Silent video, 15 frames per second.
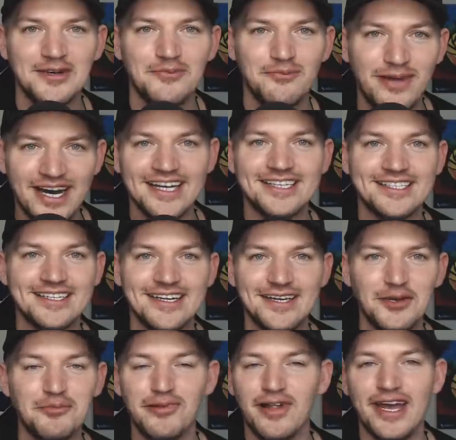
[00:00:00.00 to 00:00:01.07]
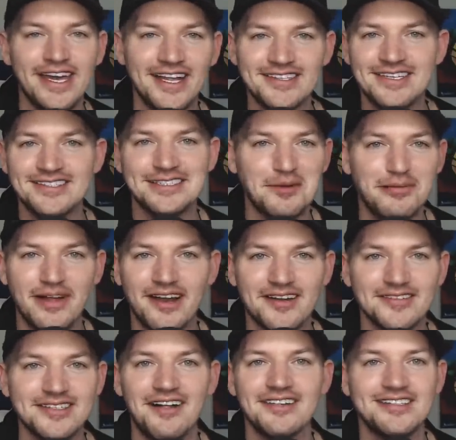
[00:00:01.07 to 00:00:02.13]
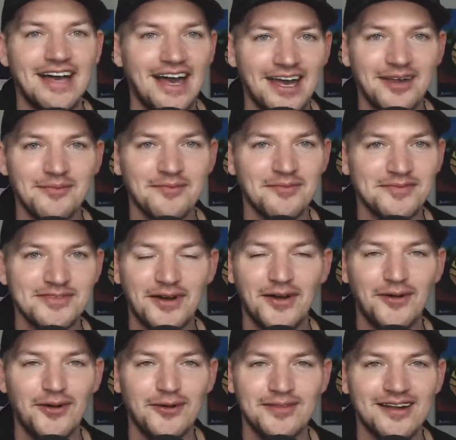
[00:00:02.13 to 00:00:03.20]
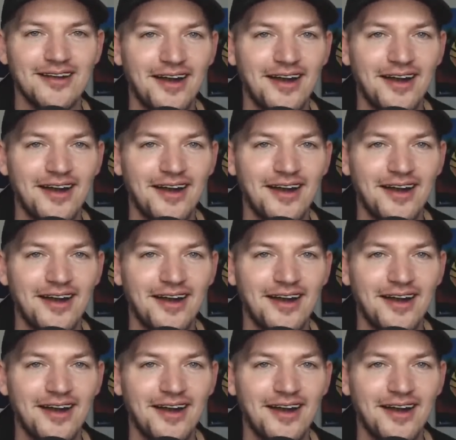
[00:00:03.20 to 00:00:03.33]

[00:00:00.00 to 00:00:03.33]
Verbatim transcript: But you play against these other players all the time. So there